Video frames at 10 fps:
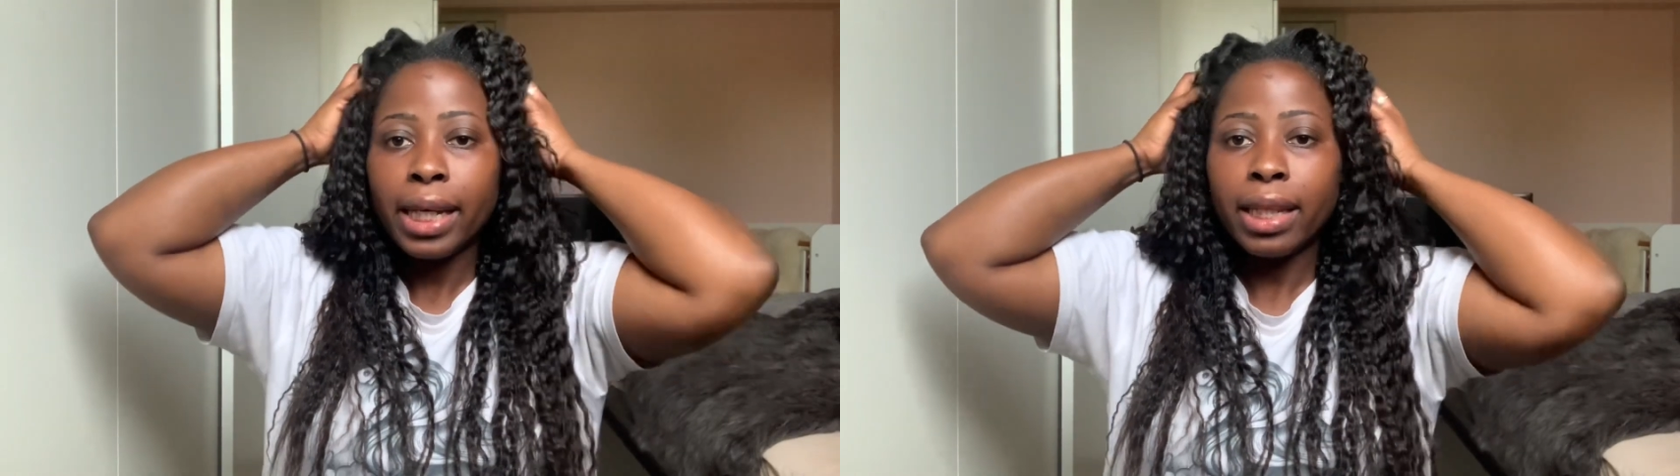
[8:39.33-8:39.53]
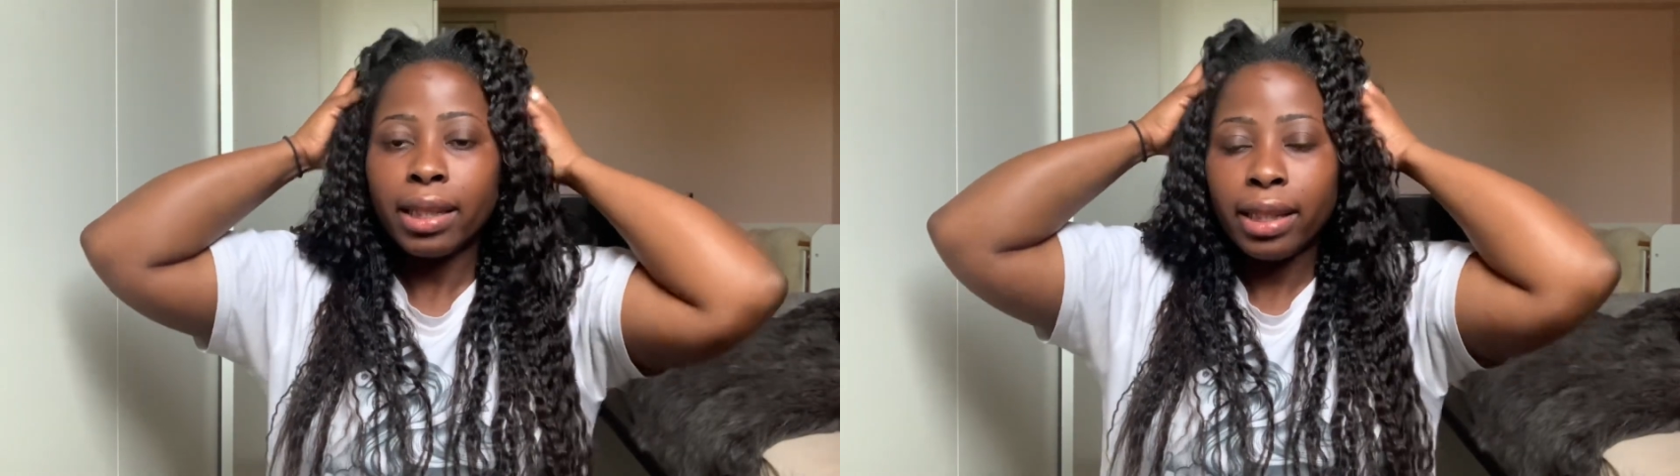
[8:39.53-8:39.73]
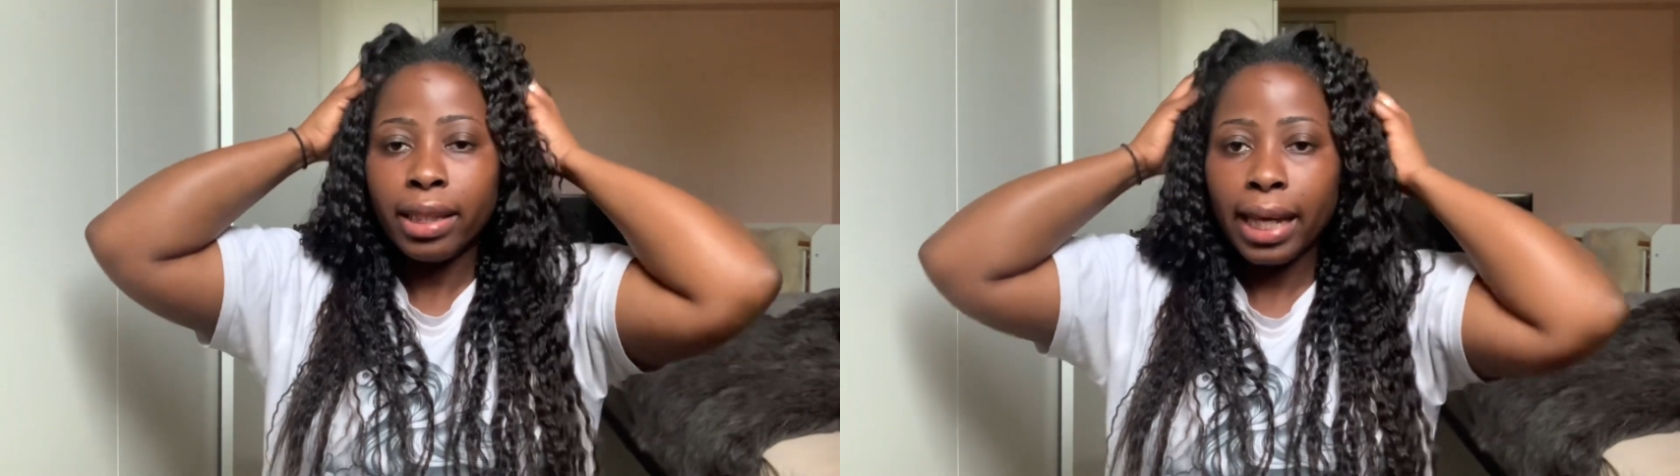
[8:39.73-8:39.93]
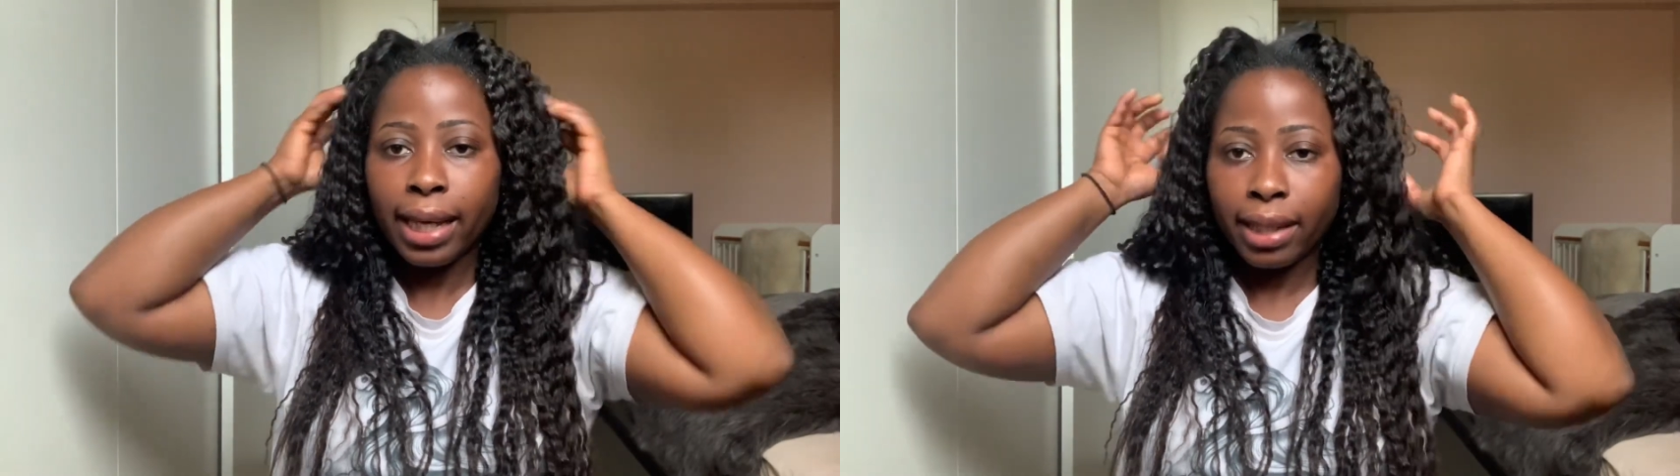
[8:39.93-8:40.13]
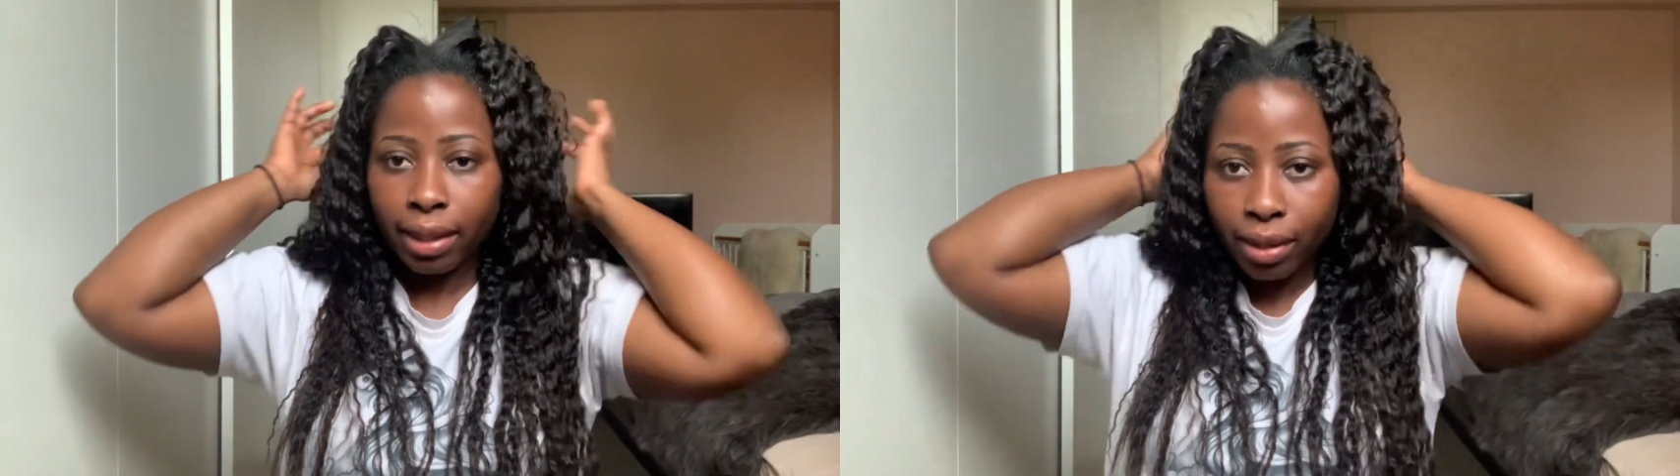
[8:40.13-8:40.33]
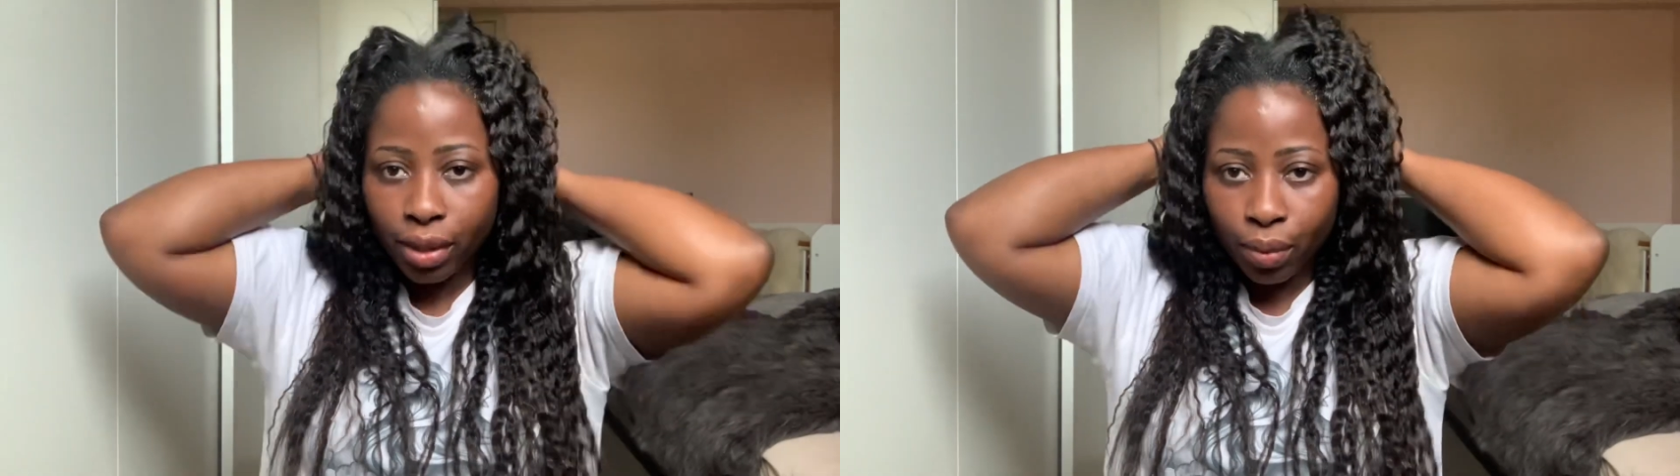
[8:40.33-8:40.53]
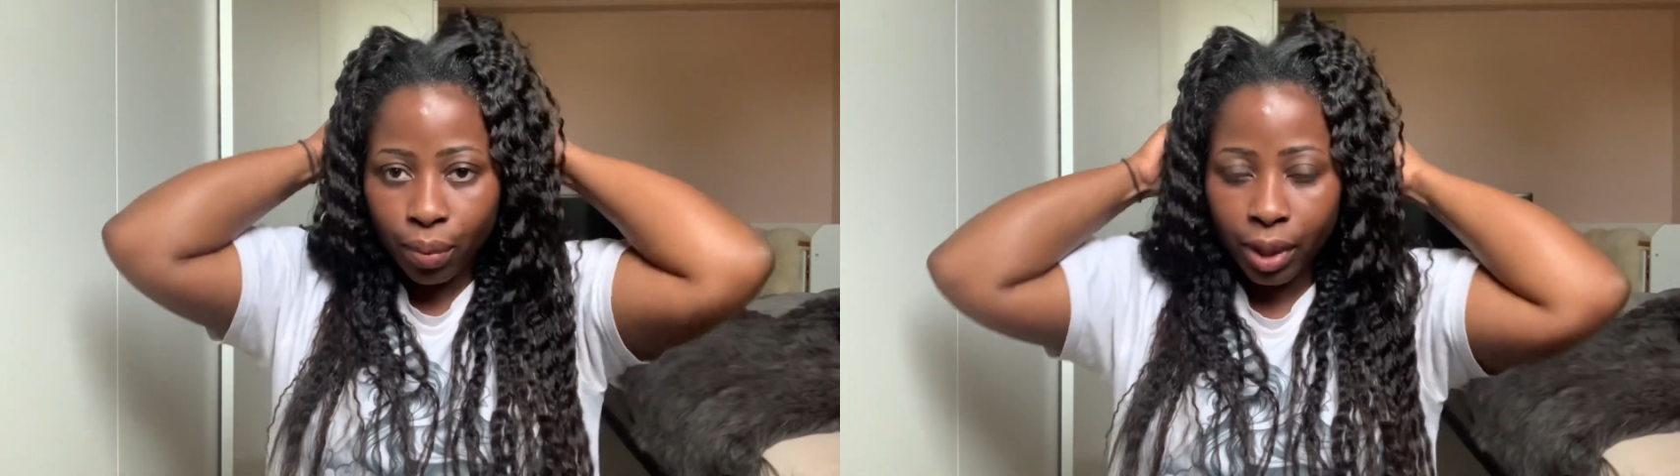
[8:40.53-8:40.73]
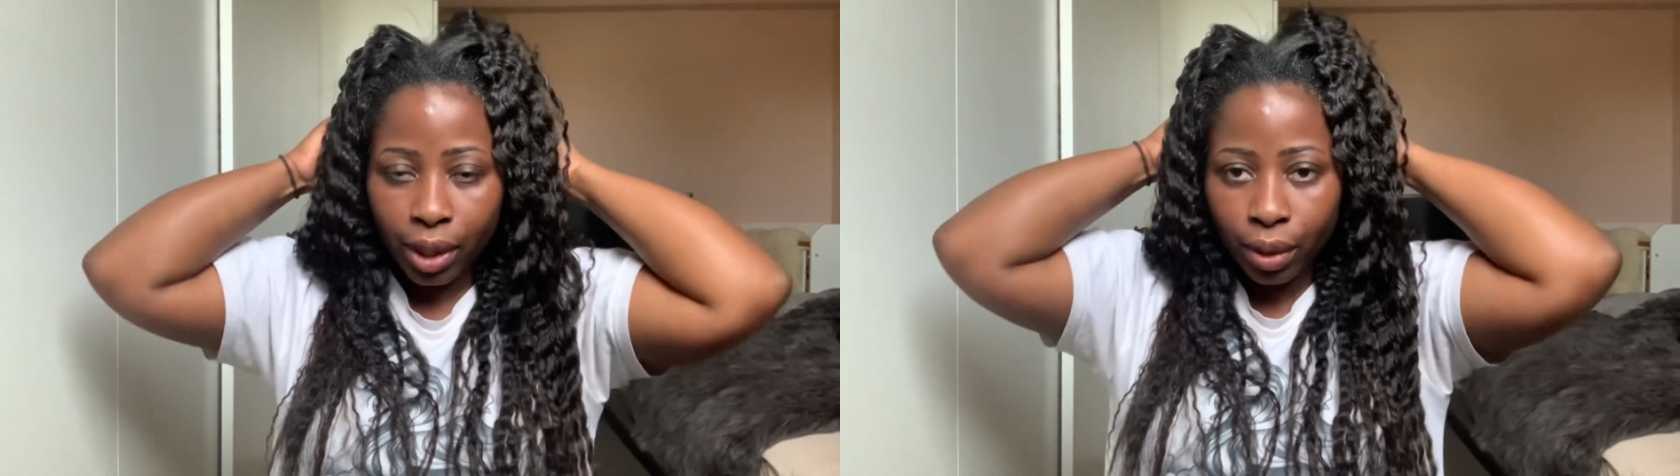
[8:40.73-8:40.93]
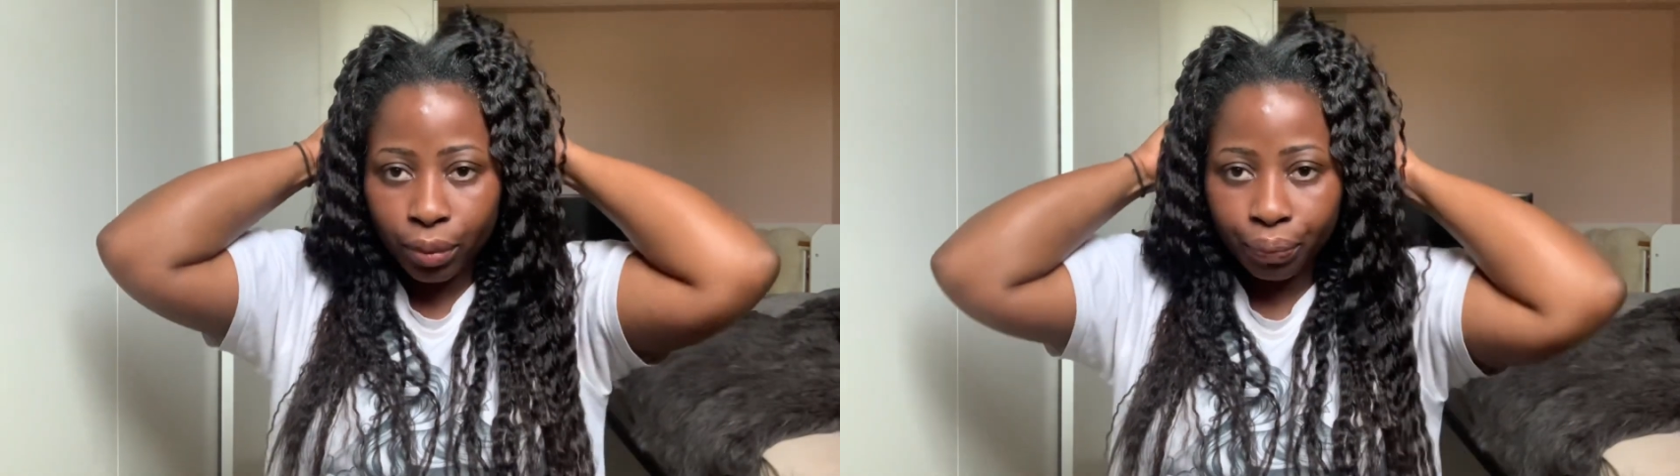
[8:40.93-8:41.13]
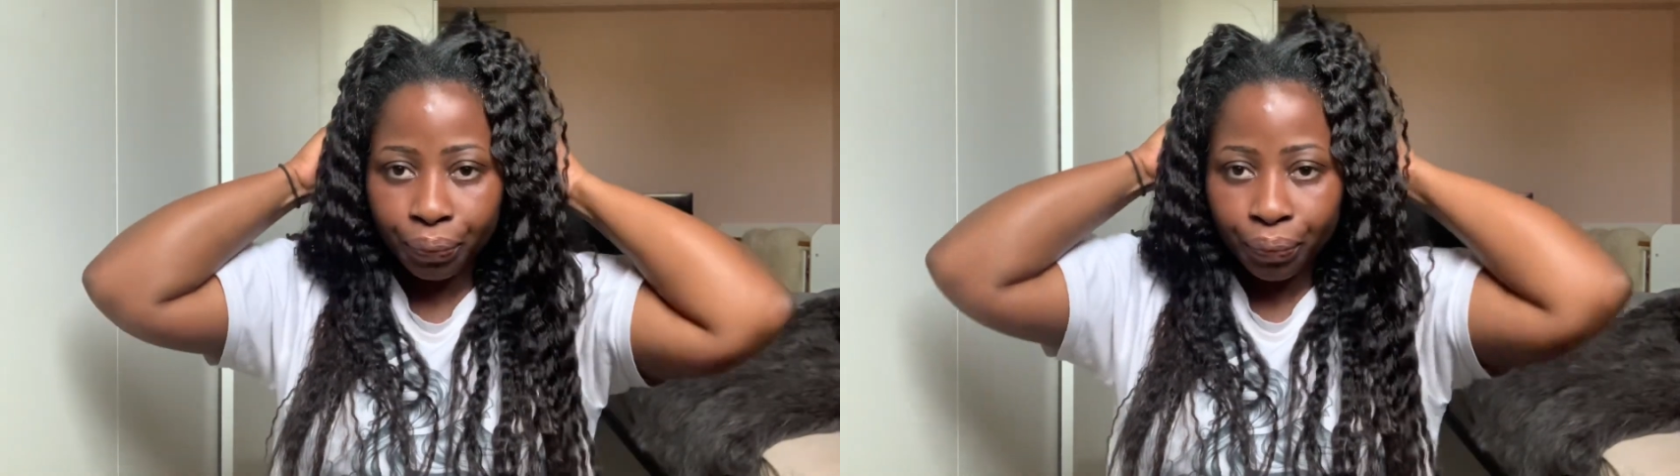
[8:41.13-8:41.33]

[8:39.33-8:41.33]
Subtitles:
that as well.